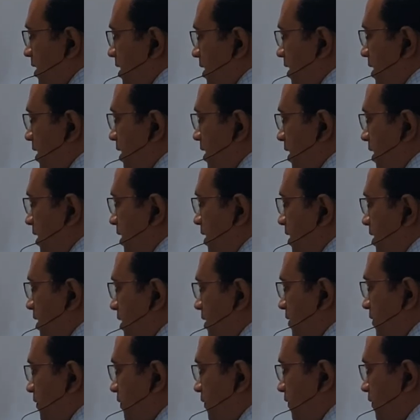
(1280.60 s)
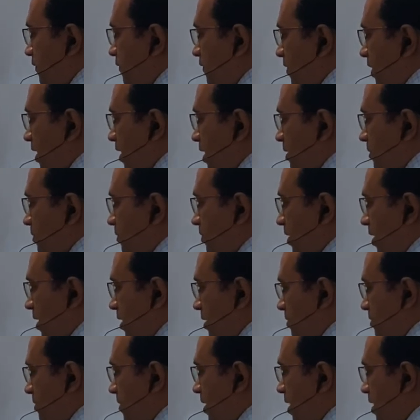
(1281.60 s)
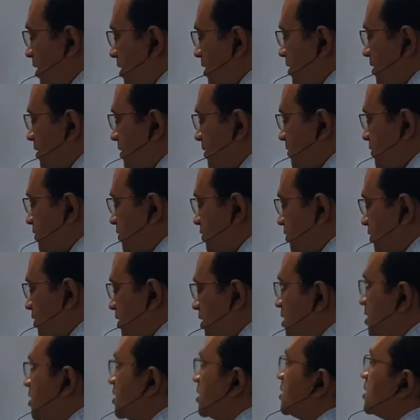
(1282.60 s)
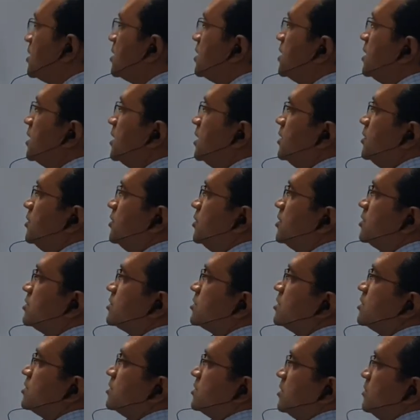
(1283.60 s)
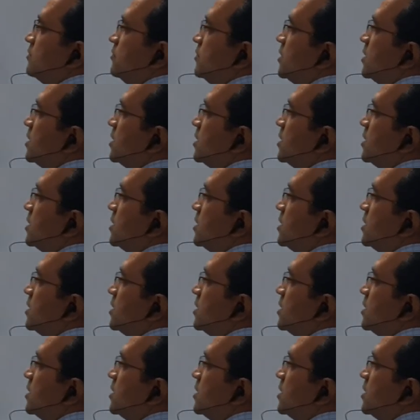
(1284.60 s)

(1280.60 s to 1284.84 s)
and 5 pi by 3, and this is the